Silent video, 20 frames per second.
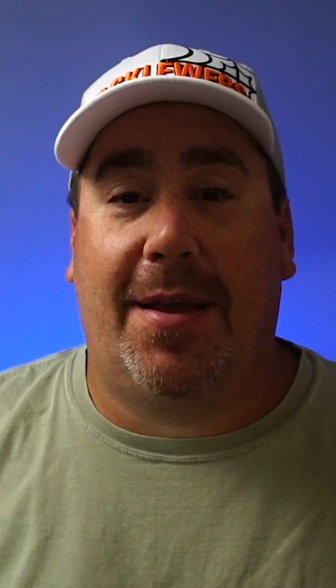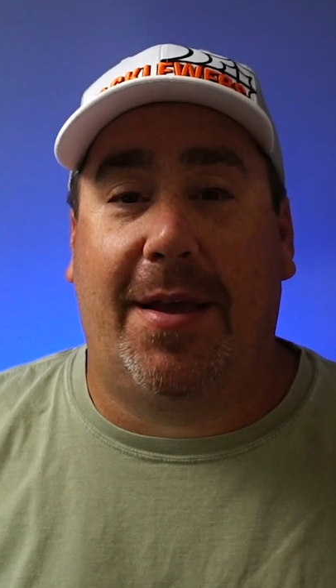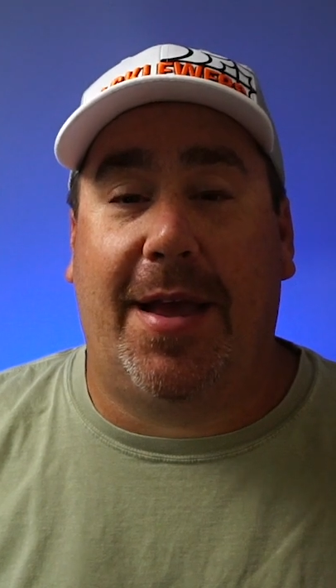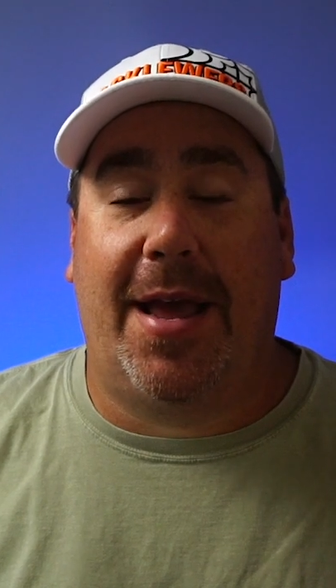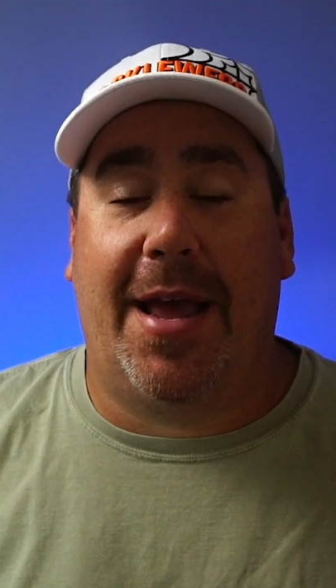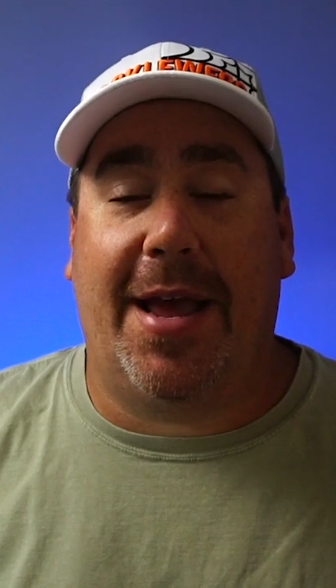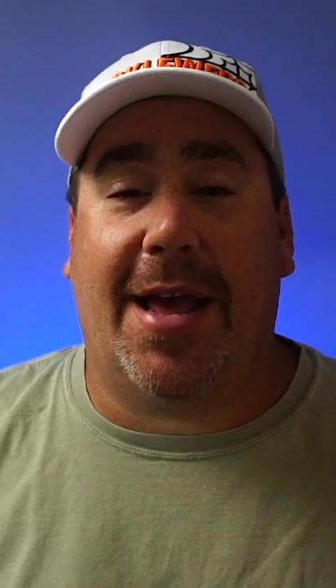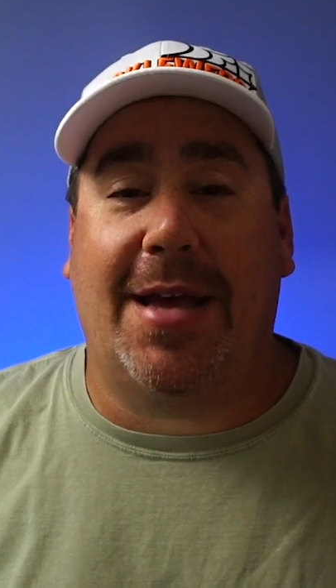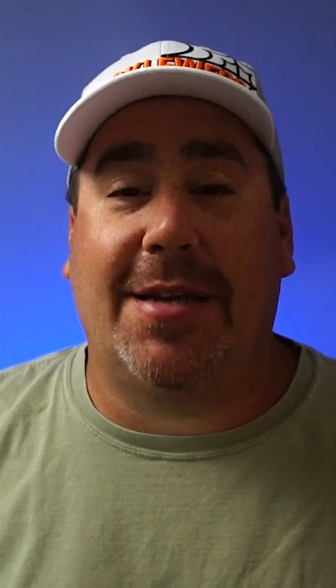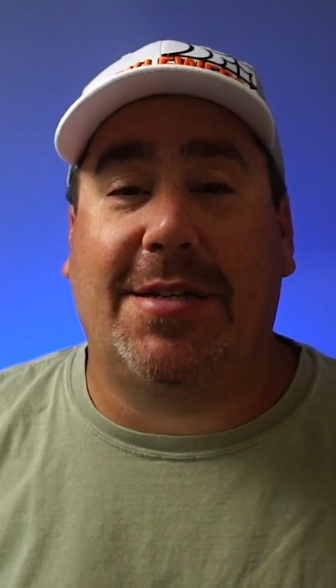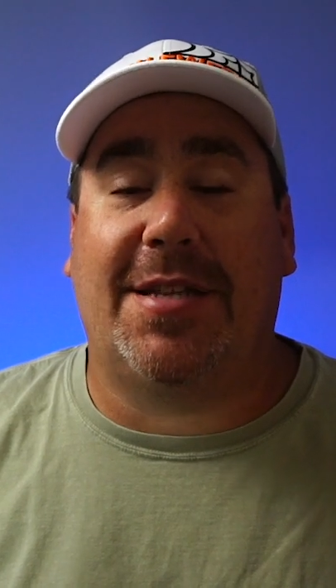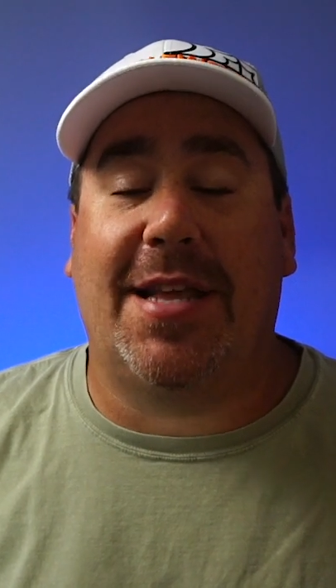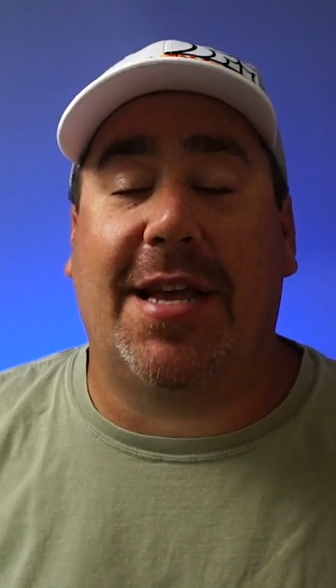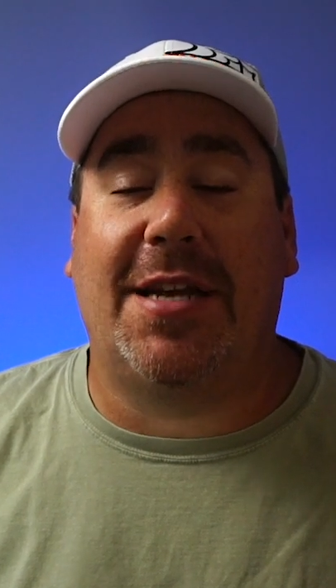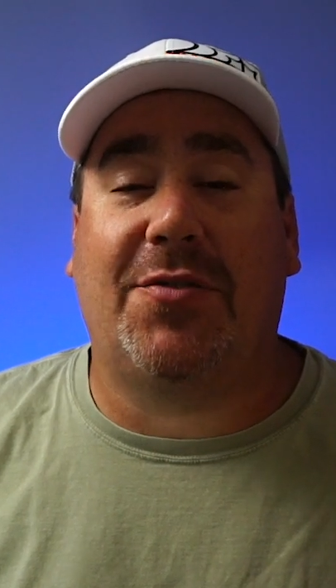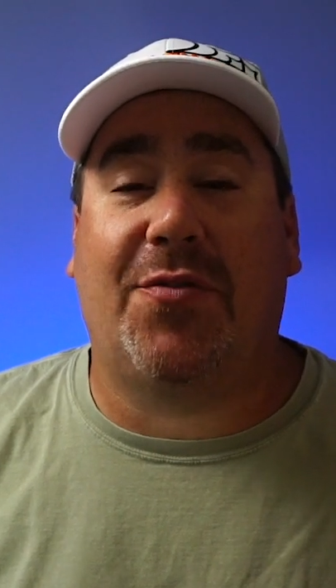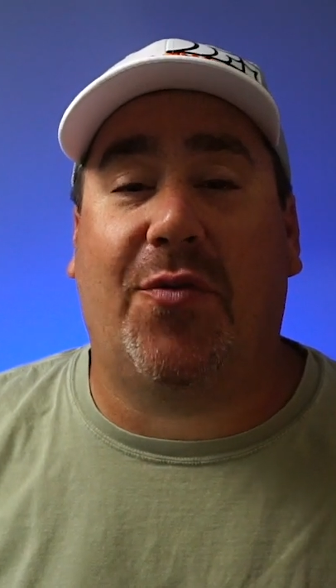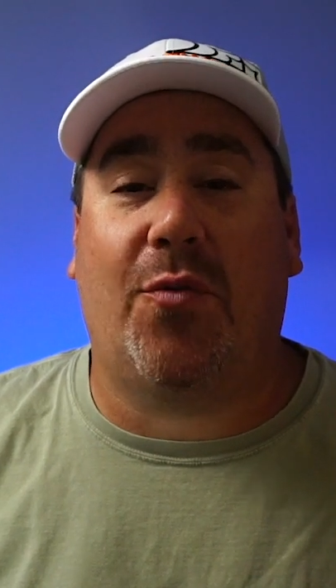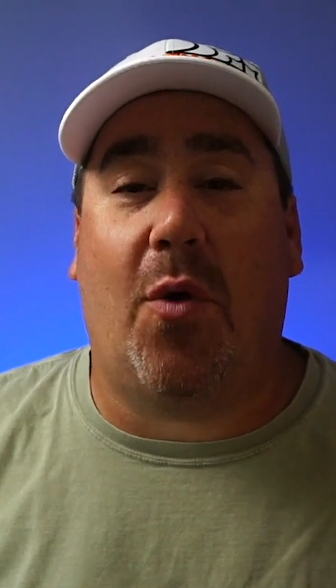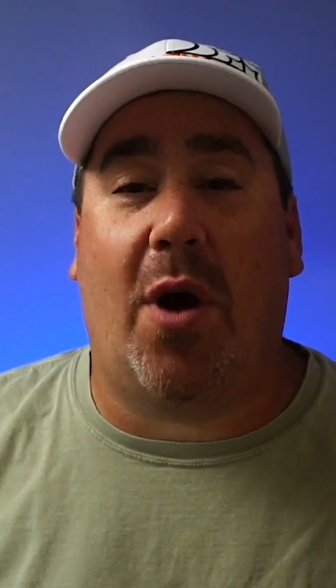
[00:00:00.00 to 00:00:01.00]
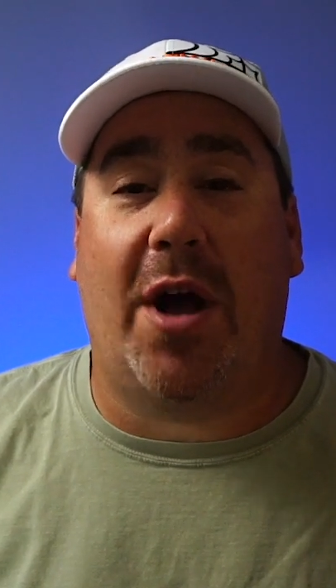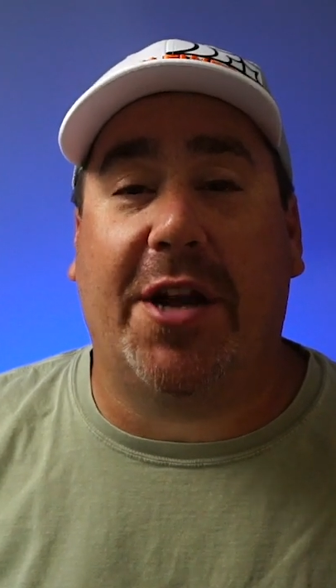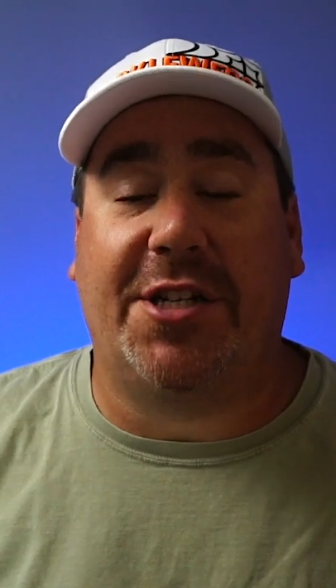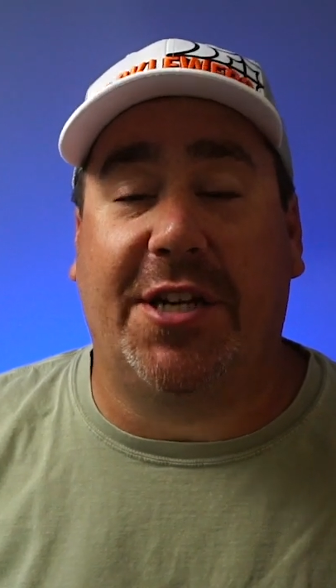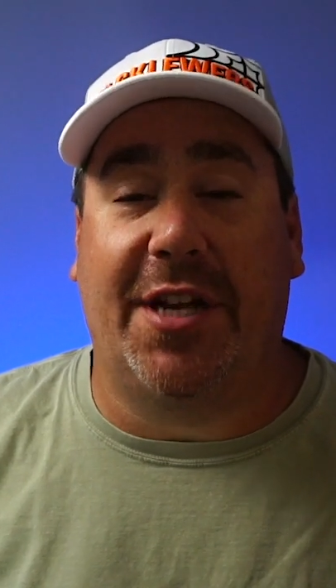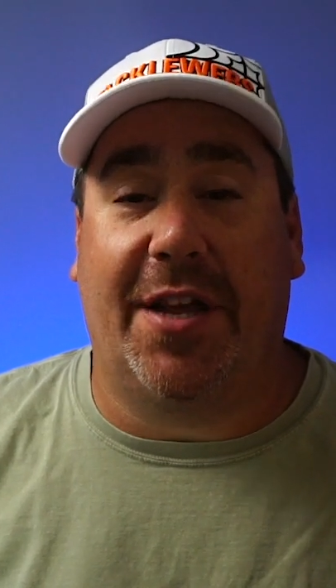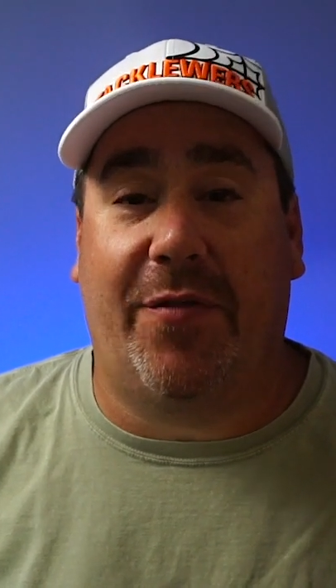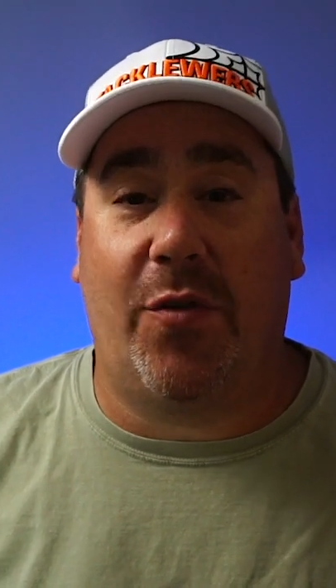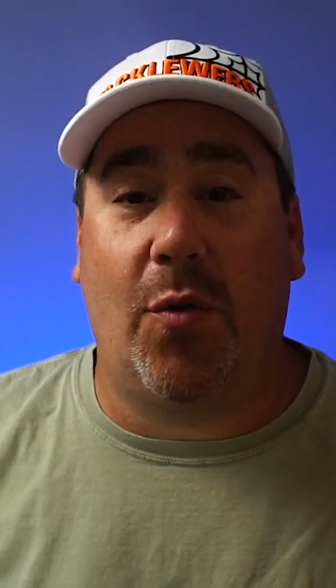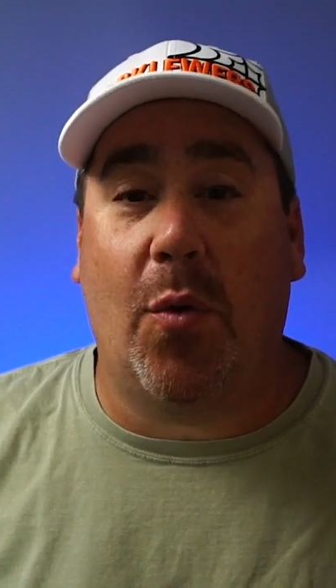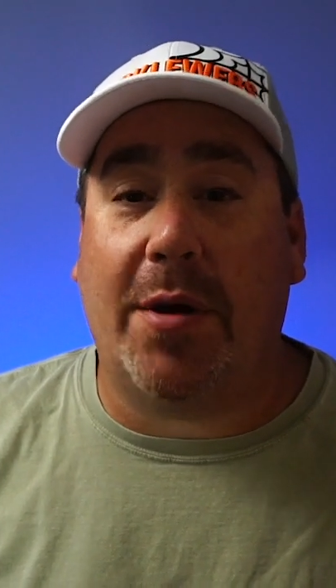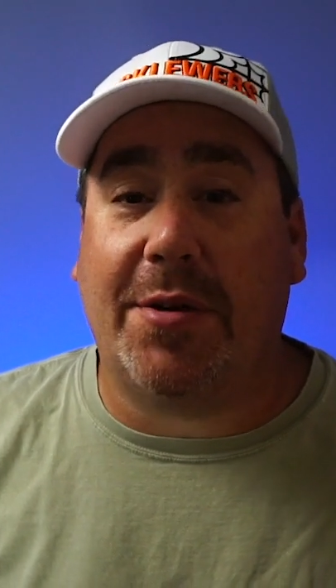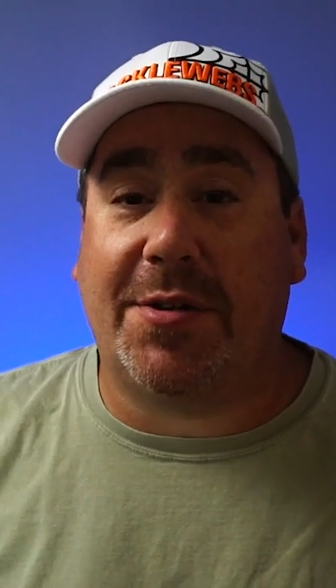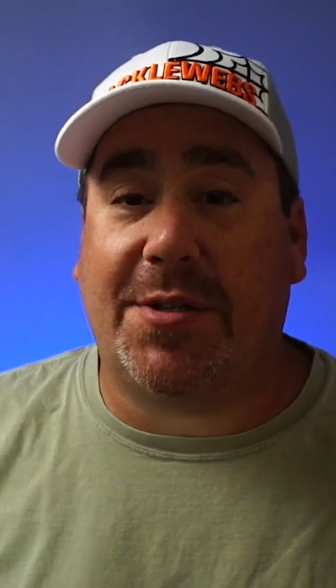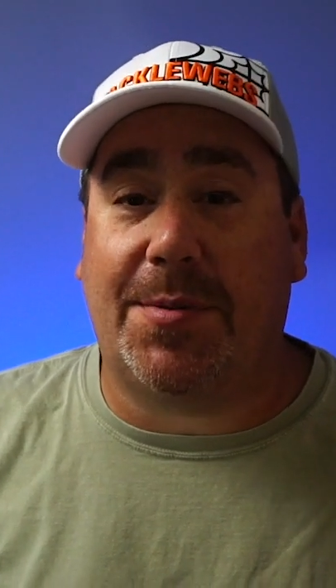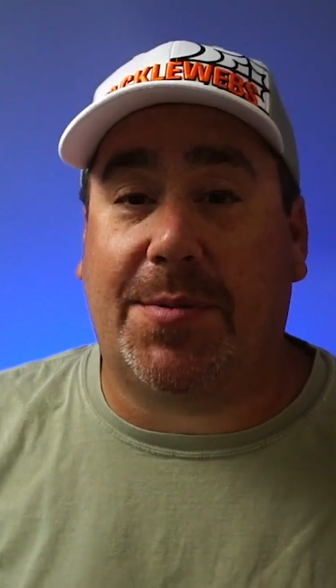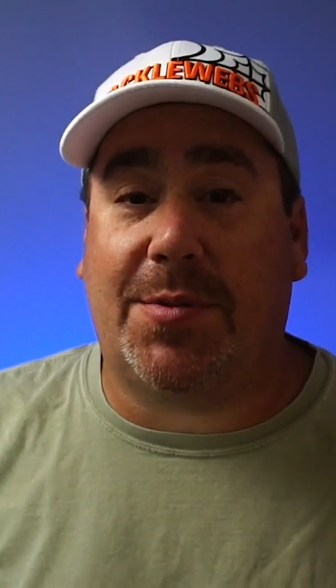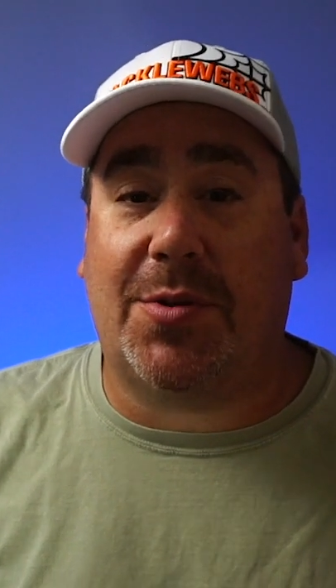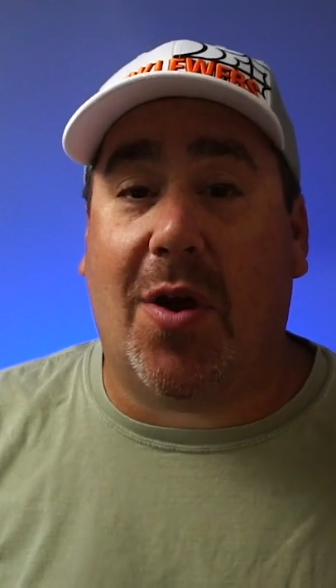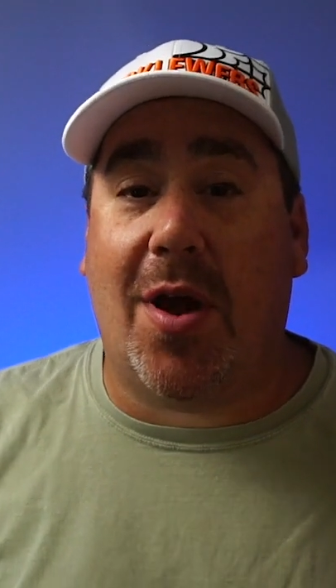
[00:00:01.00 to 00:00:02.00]
Hey guys, thanks for watching. If you want to
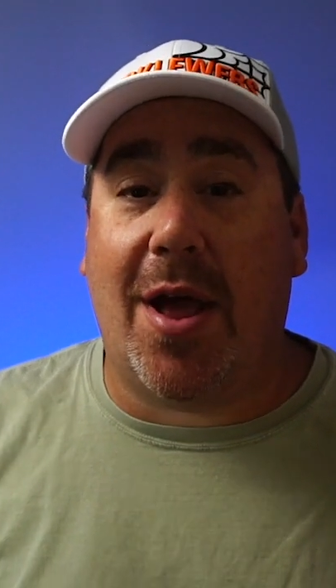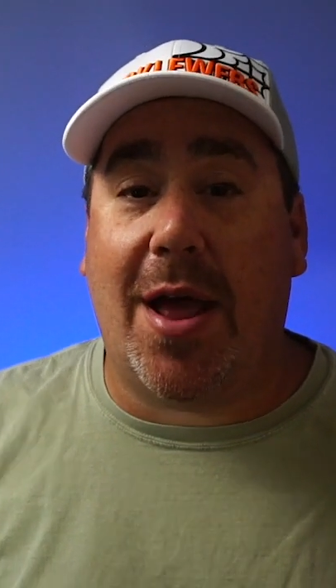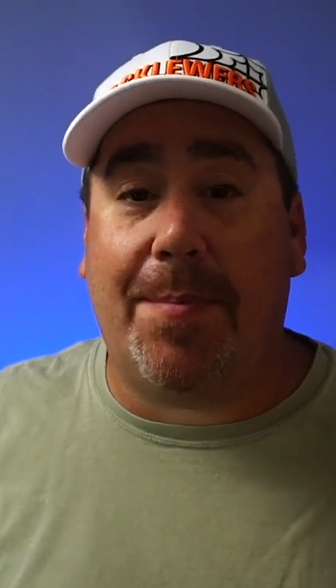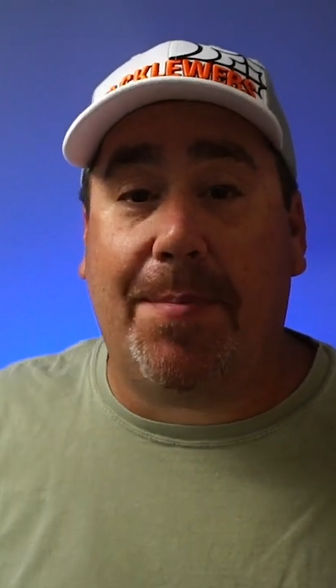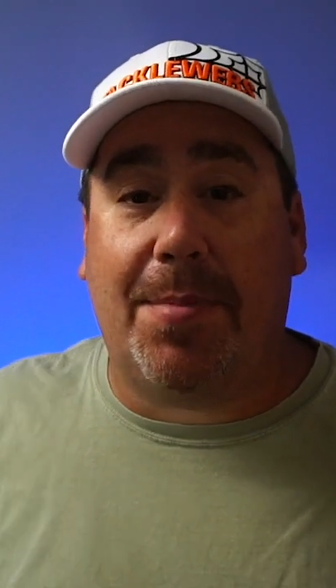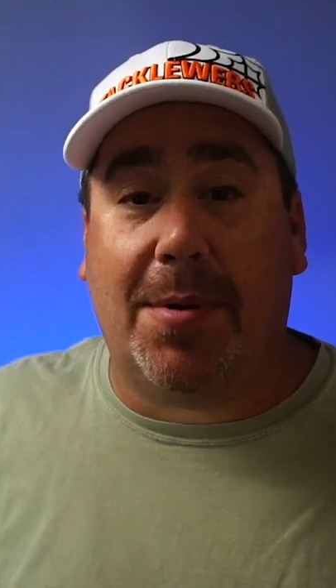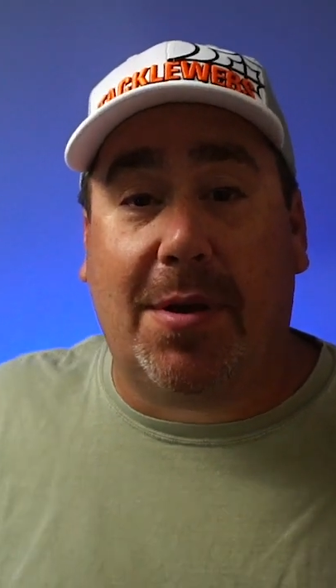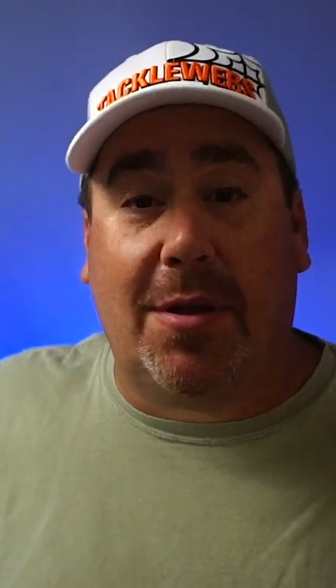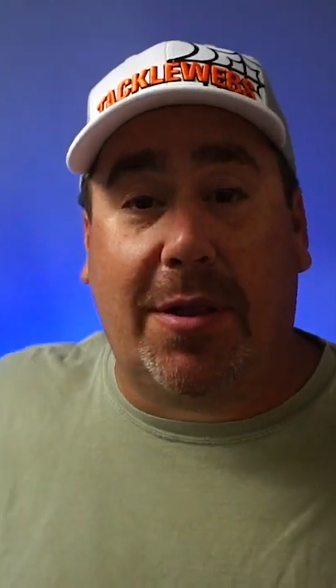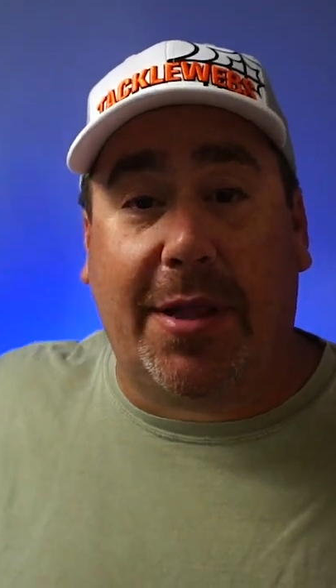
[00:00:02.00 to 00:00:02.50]
subscribe,